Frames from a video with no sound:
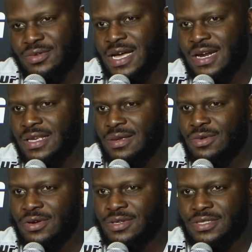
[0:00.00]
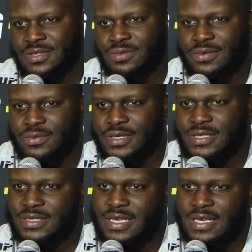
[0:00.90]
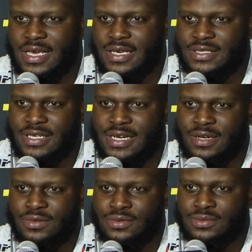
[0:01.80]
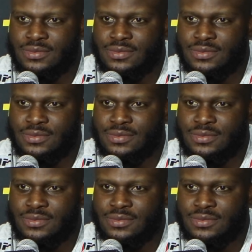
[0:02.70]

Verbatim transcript: We gotta keep going to the referee. Say, hey, chill out.